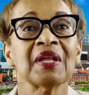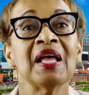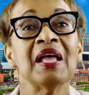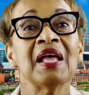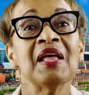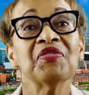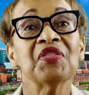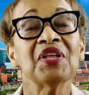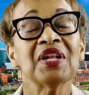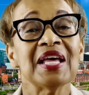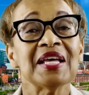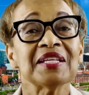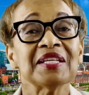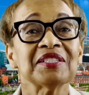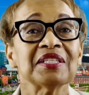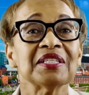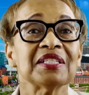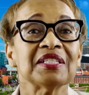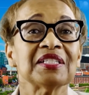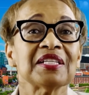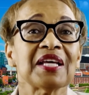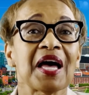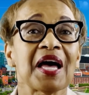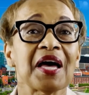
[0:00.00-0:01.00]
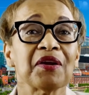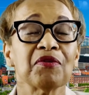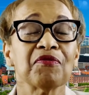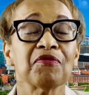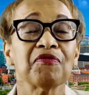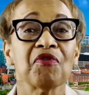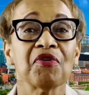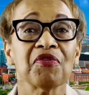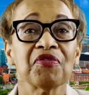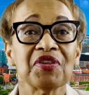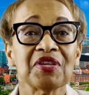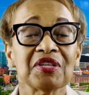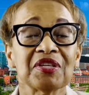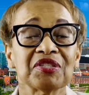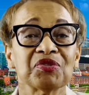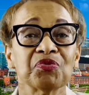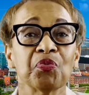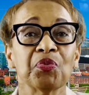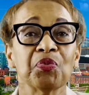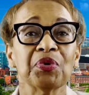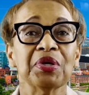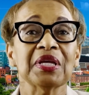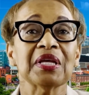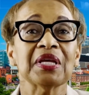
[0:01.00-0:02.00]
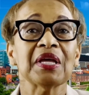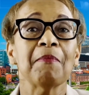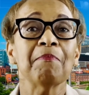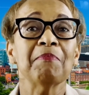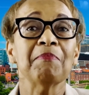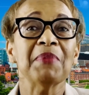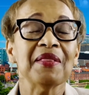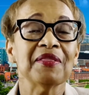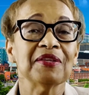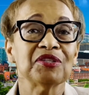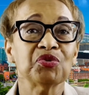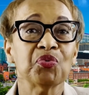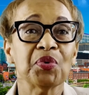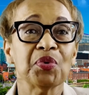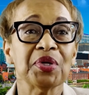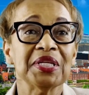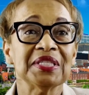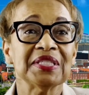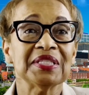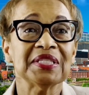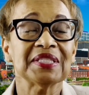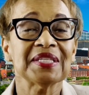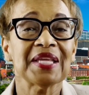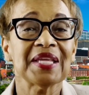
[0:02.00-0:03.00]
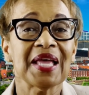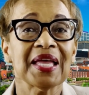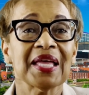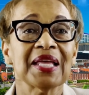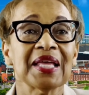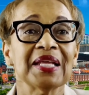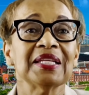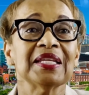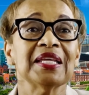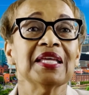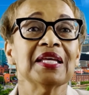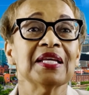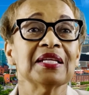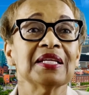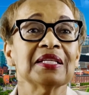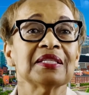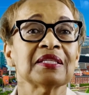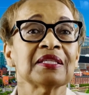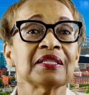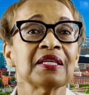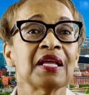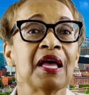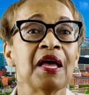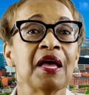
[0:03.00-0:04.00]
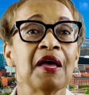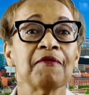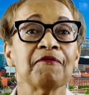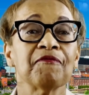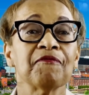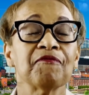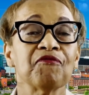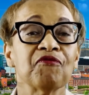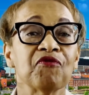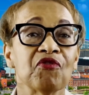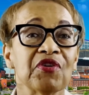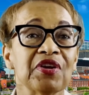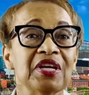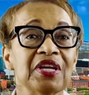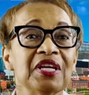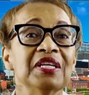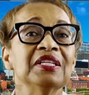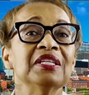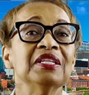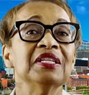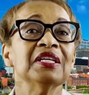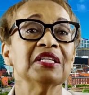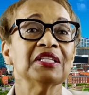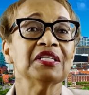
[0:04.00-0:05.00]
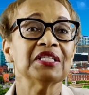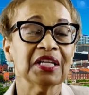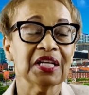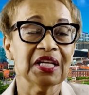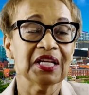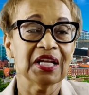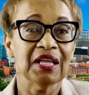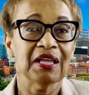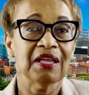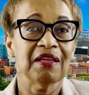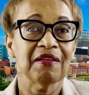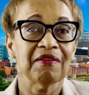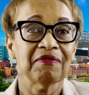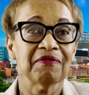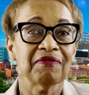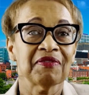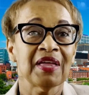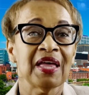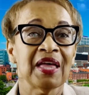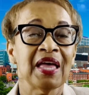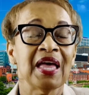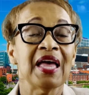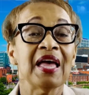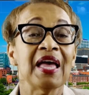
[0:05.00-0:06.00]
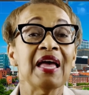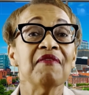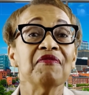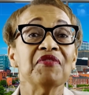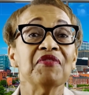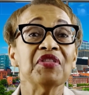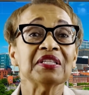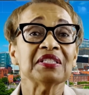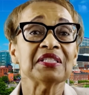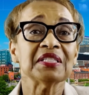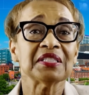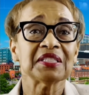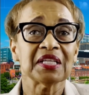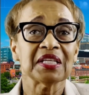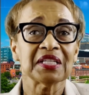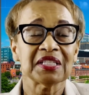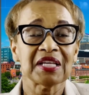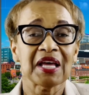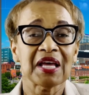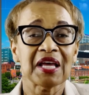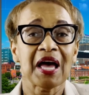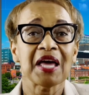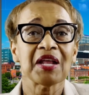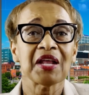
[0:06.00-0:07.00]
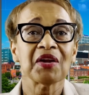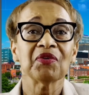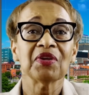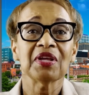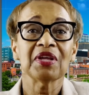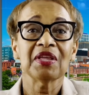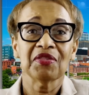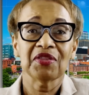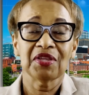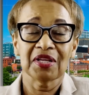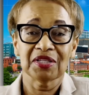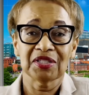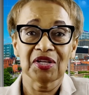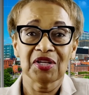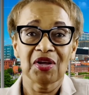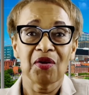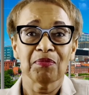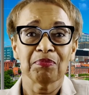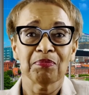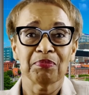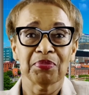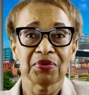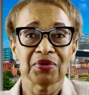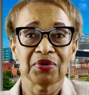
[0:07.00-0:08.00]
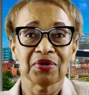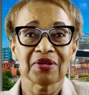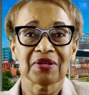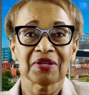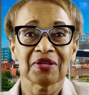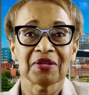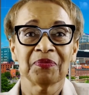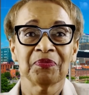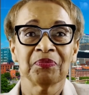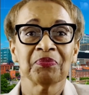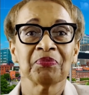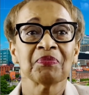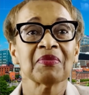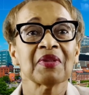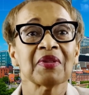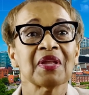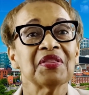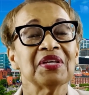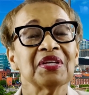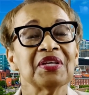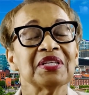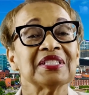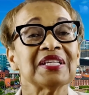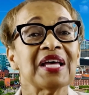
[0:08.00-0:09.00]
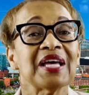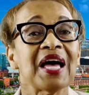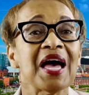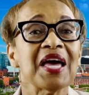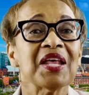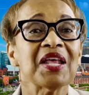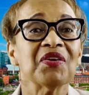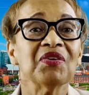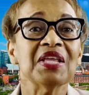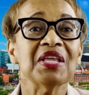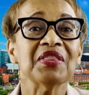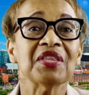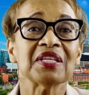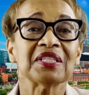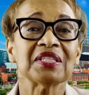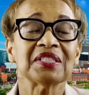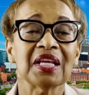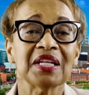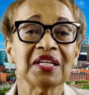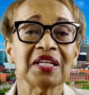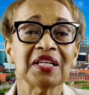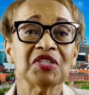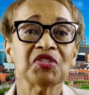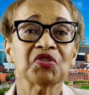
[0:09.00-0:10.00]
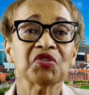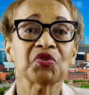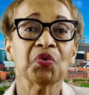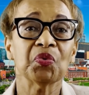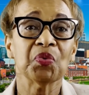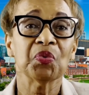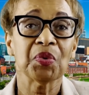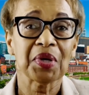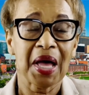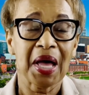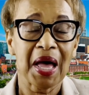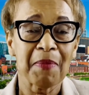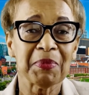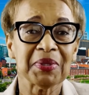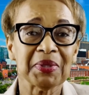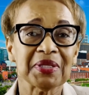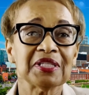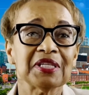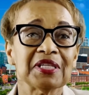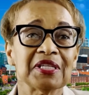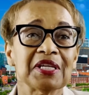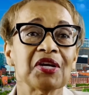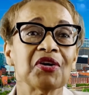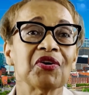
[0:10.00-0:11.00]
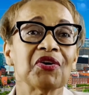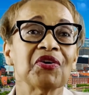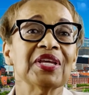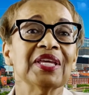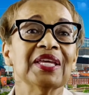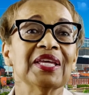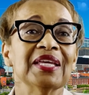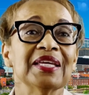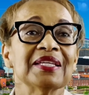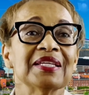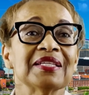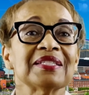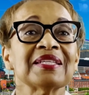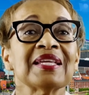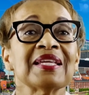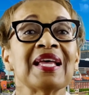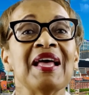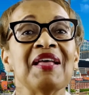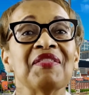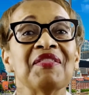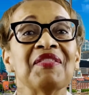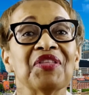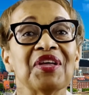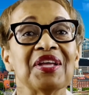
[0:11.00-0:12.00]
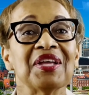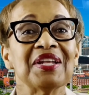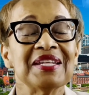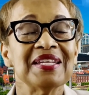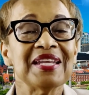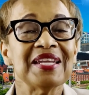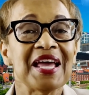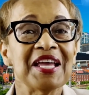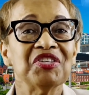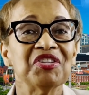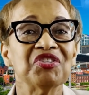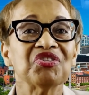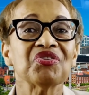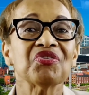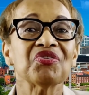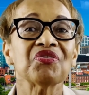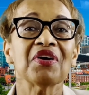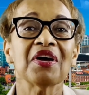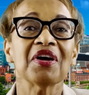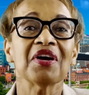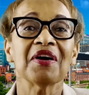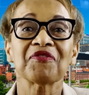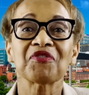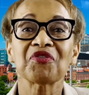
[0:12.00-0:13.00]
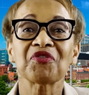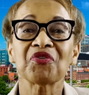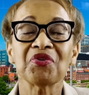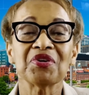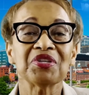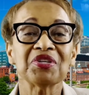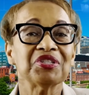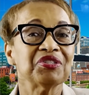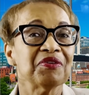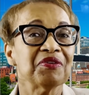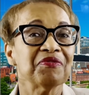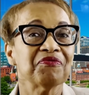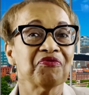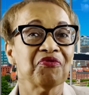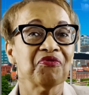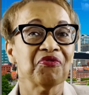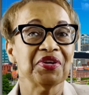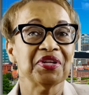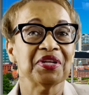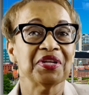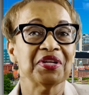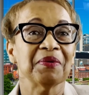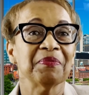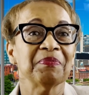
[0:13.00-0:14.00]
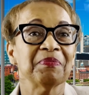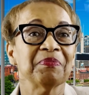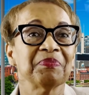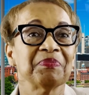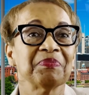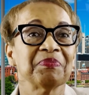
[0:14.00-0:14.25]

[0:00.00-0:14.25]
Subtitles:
The lesson title for this week, May the 22nd, is Freed to Love. And this is the title in the adult book. The title in the Sunday school commentary is The Nature of Christian Freedom.